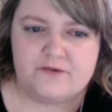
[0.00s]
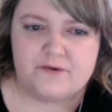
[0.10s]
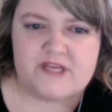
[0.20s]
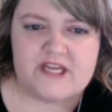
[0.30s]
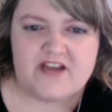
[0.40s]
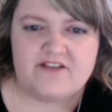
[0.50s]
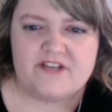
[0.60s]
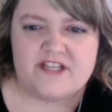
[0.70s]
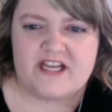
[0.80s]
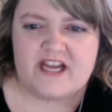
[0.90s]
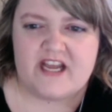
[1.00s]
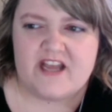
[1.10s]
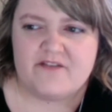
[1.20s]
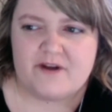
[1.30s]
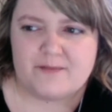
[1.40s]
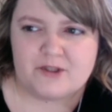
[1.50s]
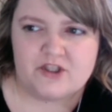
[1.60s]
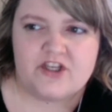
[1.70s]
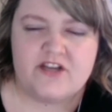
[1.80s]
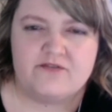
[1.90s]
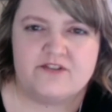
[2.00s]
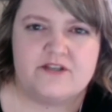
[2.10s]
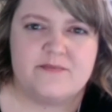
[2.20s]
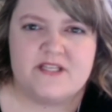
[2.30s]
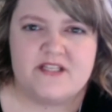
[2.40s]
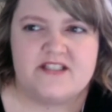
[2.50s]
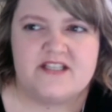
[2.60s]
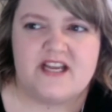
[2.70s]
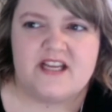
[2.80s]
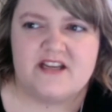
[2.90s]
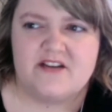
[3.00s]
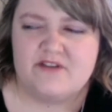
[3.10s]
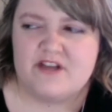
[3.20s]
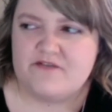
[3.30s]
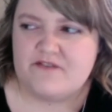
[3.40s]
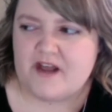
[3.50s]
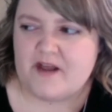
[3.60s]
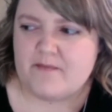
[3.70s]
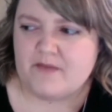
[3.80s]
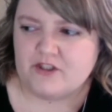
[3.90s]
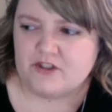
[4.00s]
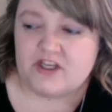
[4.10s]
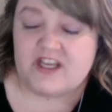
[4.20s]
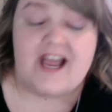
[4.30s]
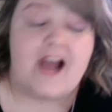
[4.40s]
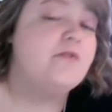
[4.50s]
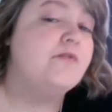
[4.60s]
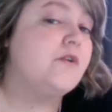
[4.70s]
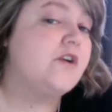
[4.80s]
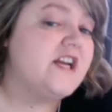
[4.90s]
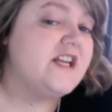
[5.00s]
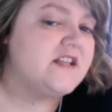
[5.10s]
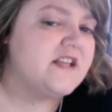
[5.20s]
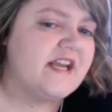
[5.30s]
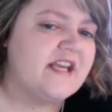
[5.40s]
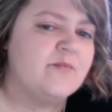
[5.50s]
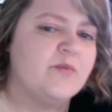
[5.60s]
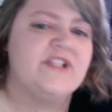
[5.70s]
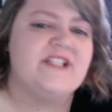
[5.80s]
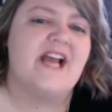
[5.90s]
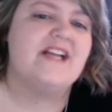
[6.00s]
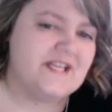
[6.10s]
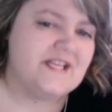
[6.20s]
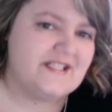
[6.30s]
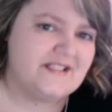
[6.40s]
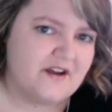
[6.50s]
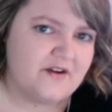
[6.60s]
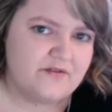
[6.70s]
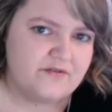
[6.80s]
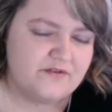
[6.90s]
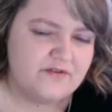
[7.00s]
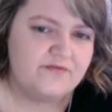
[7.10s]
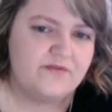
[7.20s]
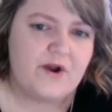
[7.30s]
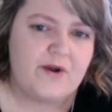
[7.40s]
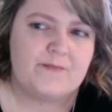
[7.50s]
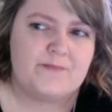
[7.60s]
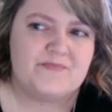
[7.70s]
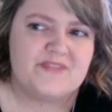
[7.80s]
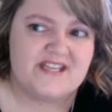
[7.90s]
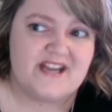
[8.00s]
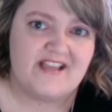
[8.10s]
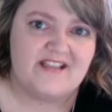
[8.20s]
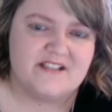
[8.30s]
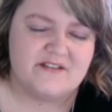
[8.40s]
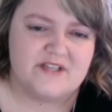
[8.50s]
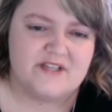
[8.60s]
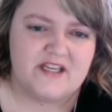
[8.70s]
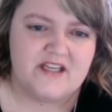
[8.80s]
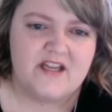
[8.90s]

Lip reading: for me, I feel like if I'm looking for something that's negative, if I'm looking out for it, then I can protect myself from the negativity.